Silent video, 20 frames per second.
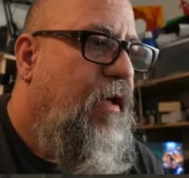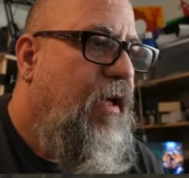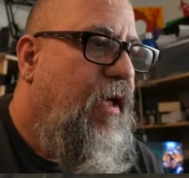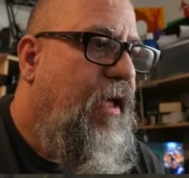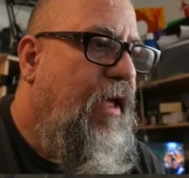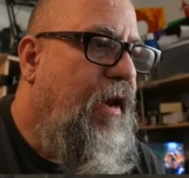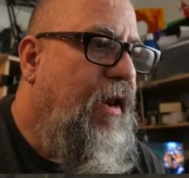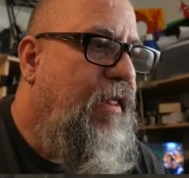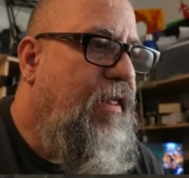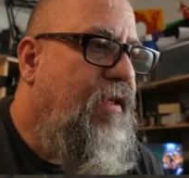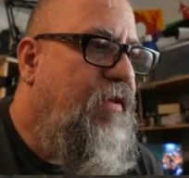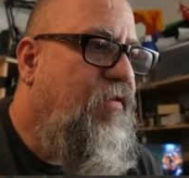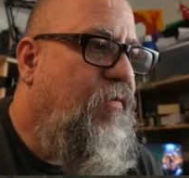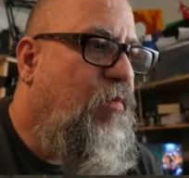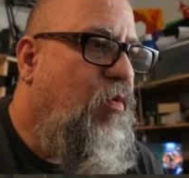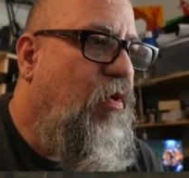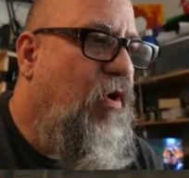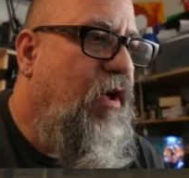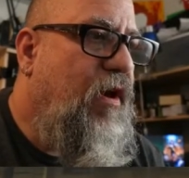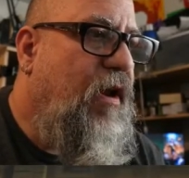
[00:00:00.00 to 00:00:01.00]
And at this
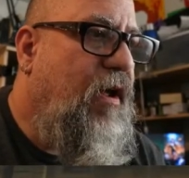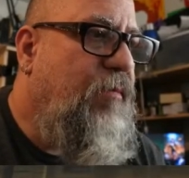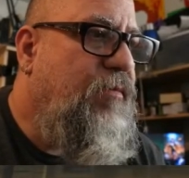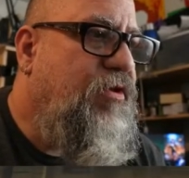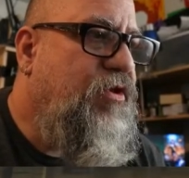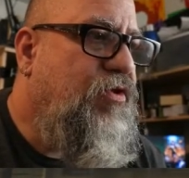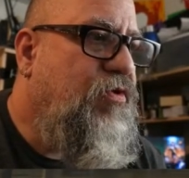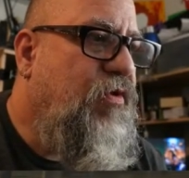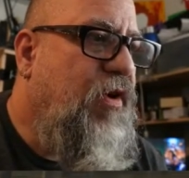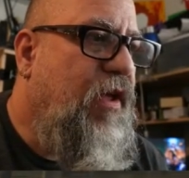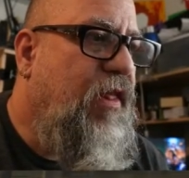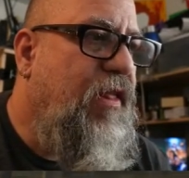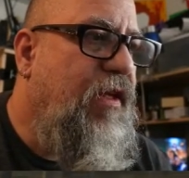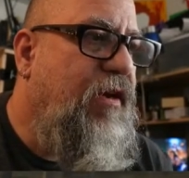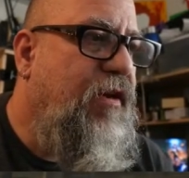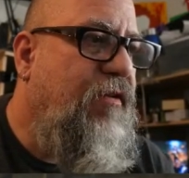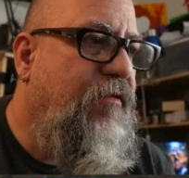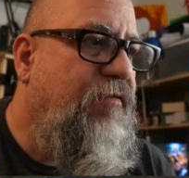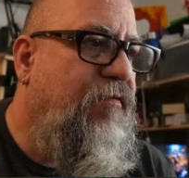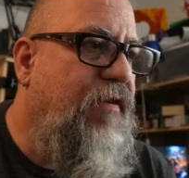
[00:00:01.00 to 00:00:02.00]
point, I'm
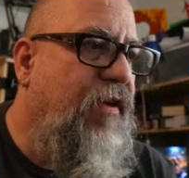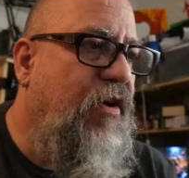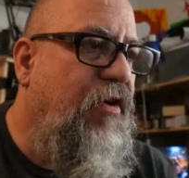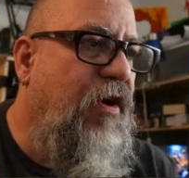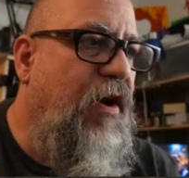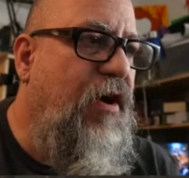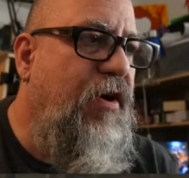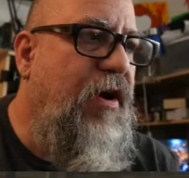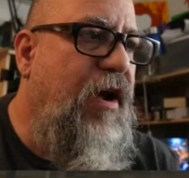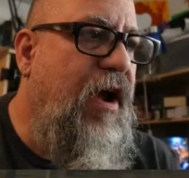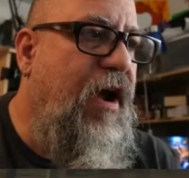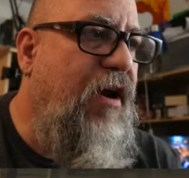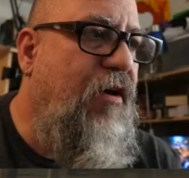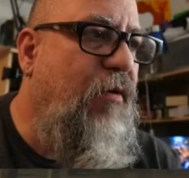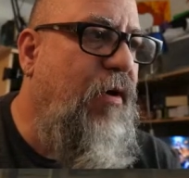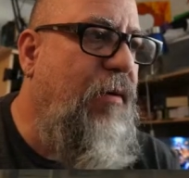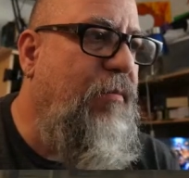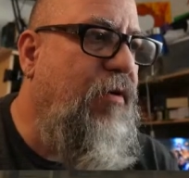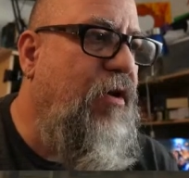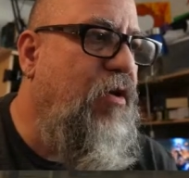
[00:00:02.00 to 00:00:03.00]
struggling to figure out
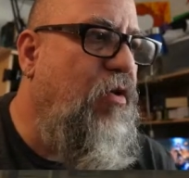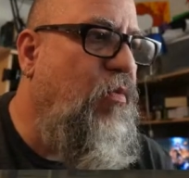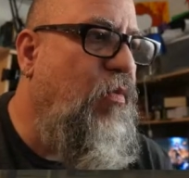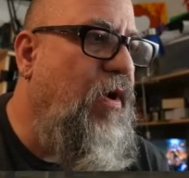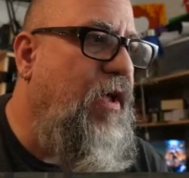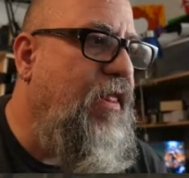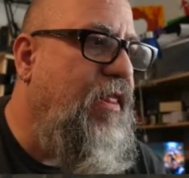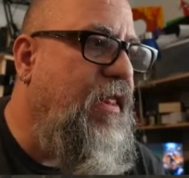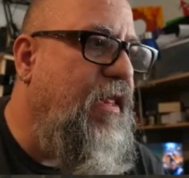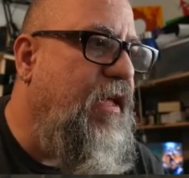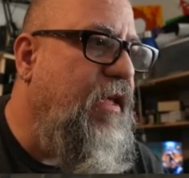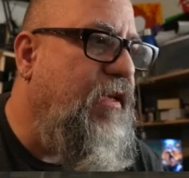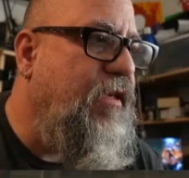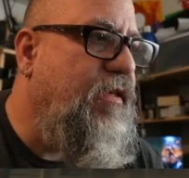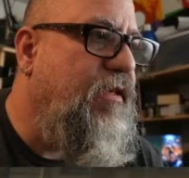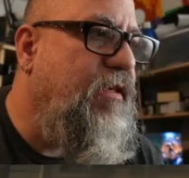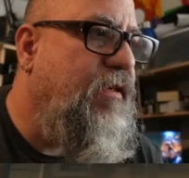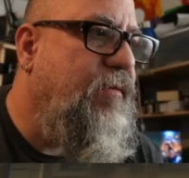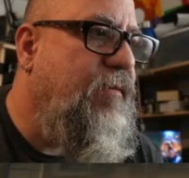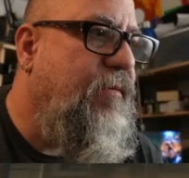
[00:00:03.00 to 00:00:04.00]
how I'm going to win
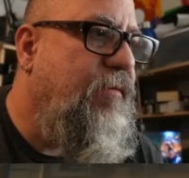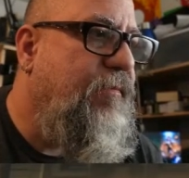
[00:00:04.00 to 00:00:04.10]
this.